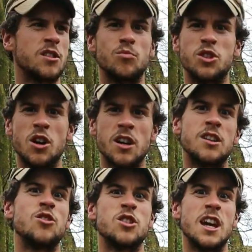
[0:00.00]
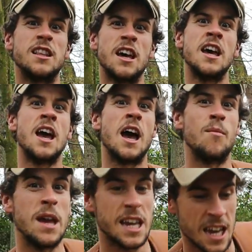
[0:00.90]
some junk in your shed and
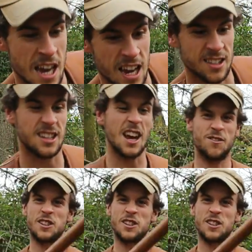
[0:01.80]
make a staff